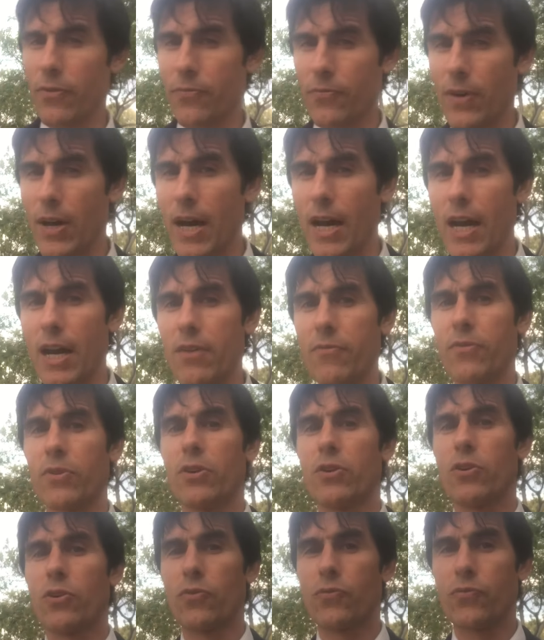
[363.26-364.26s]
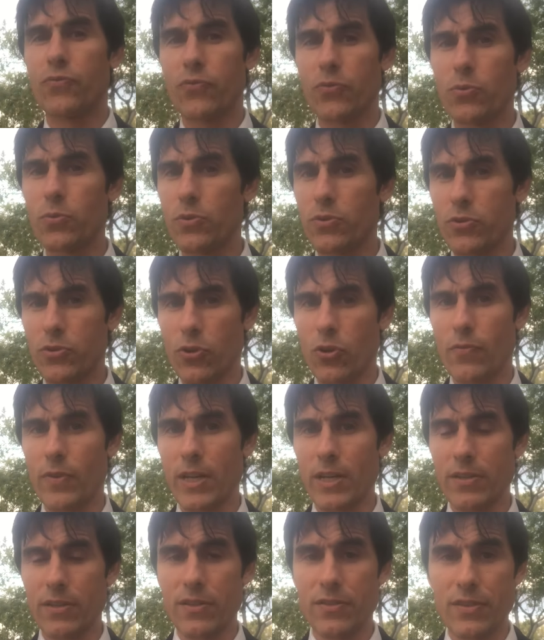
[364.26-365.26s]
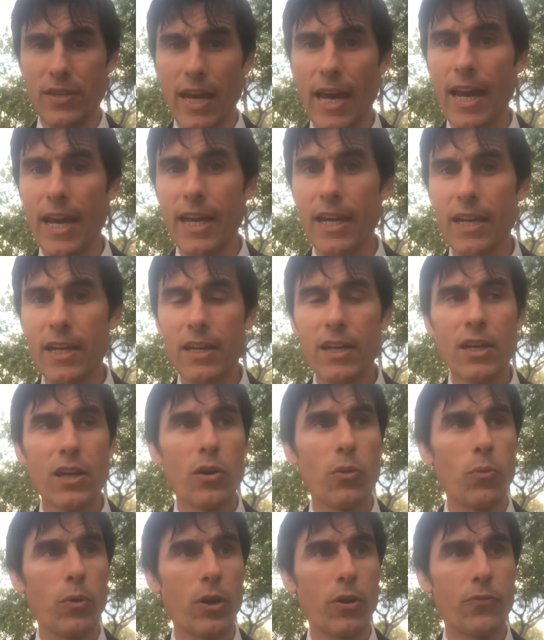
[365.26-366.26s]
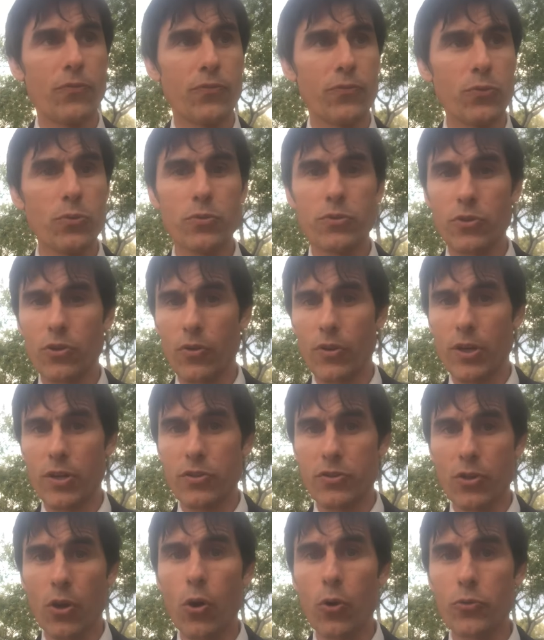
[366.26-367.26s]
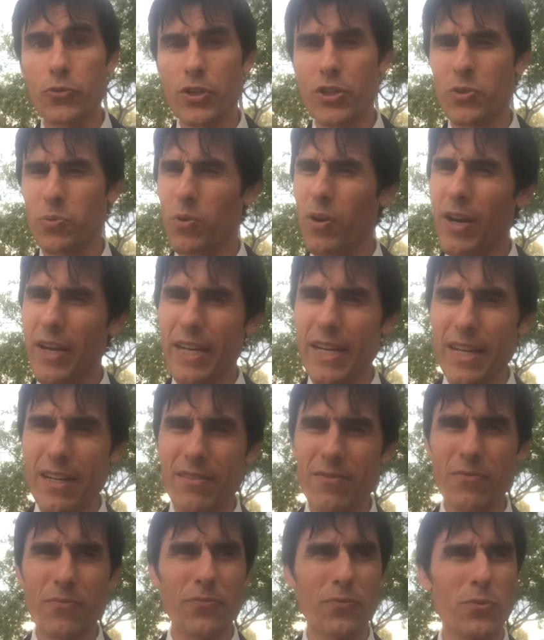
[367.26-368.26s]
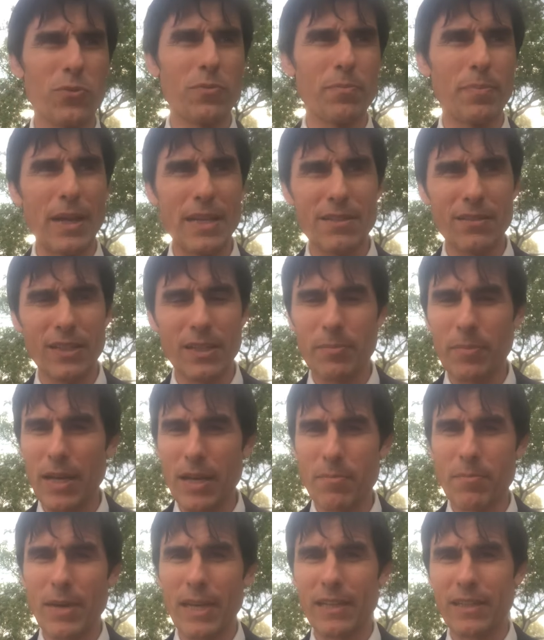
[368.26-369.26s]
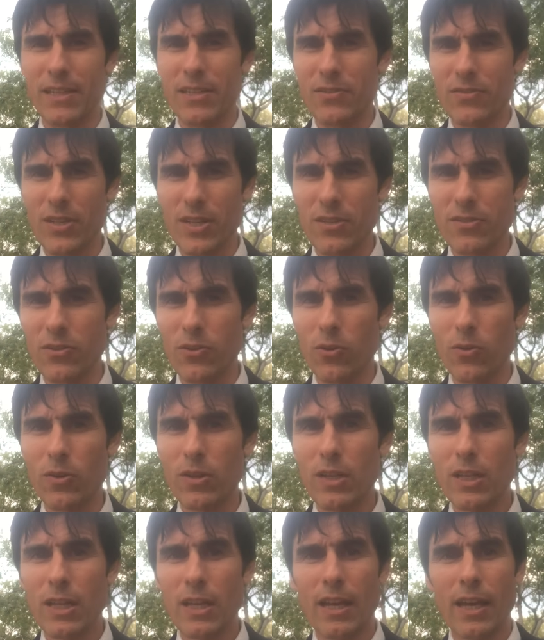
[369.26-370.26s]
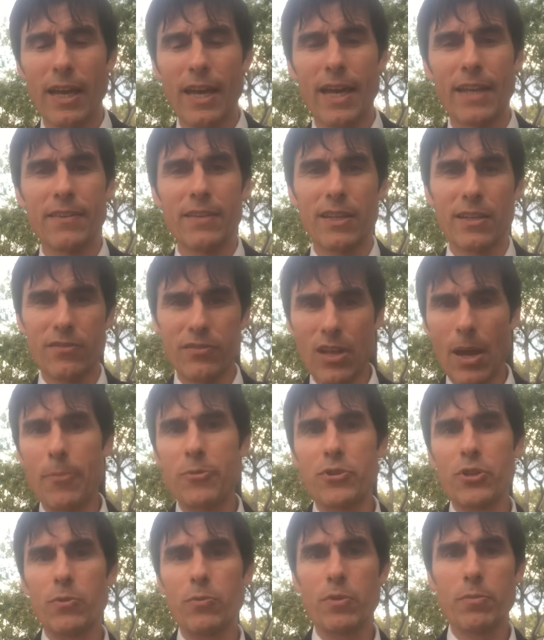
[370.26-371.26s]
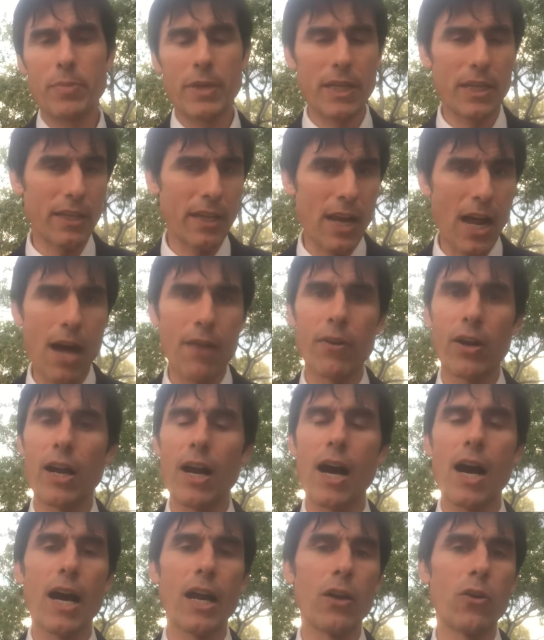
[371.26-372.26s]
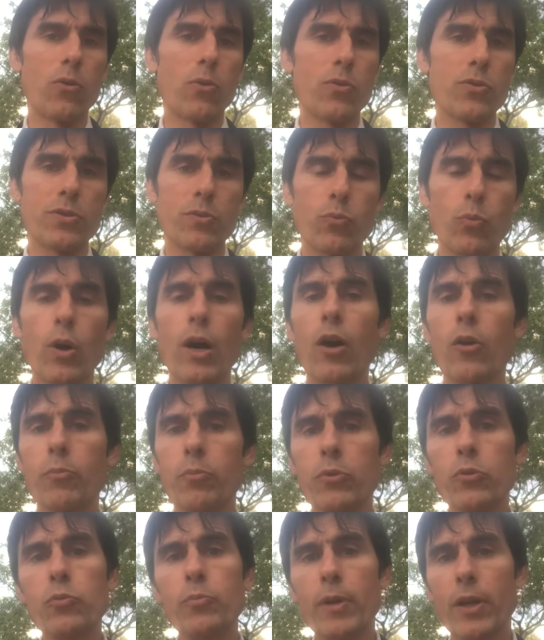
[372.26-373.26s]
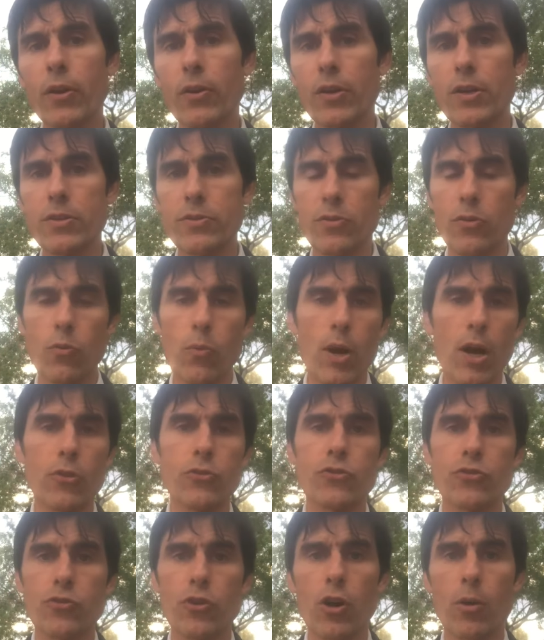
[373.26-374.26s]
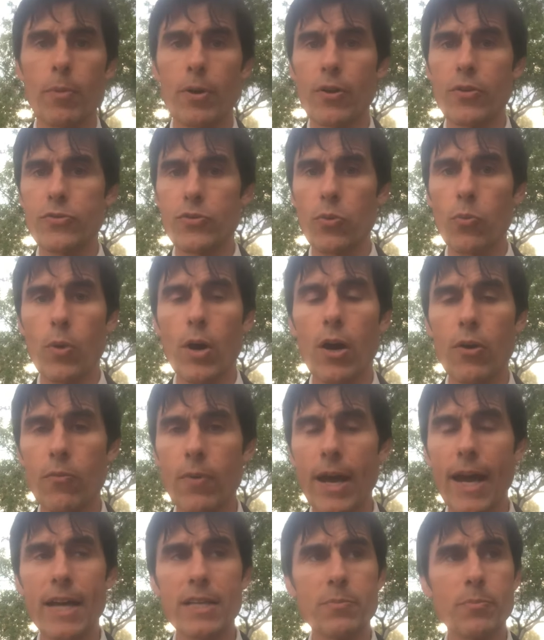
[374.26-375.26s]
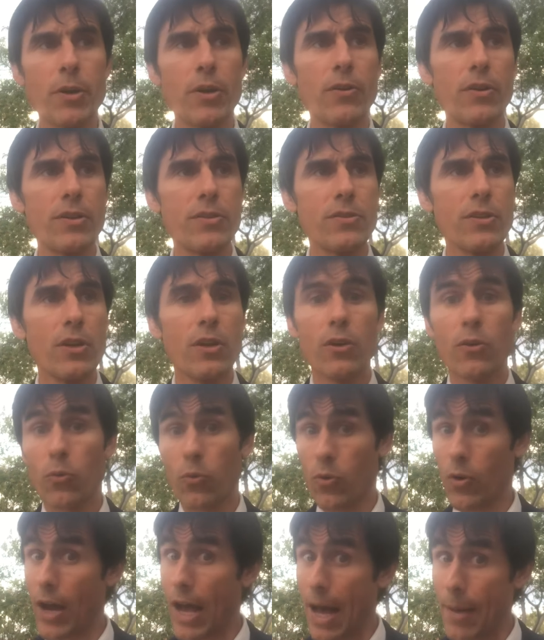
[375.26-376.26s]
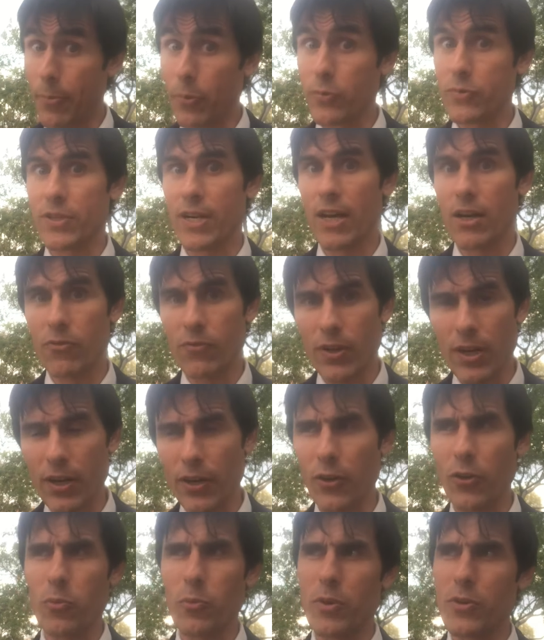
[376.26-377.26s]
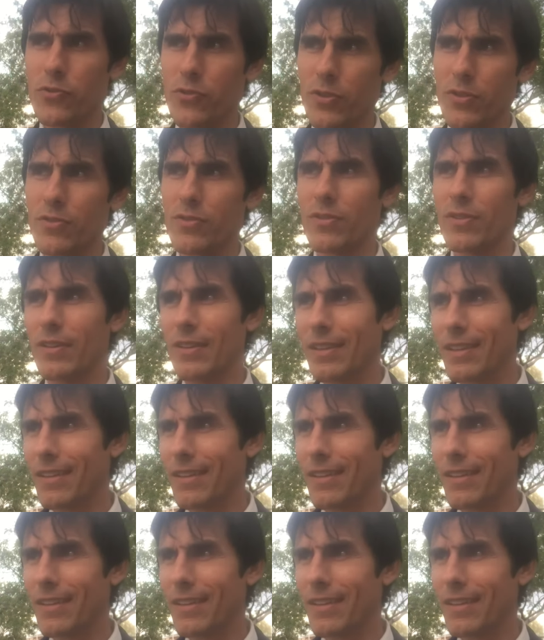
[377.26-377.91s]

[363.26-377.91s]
to 5 fruit servings a day, where fruits are an indulgence, where I eat fruit basically mainly seasonal, and the exception would be an avocado or some wild blueberries or wild strawberries or wild raspberries, or apple cider vinegar, which is,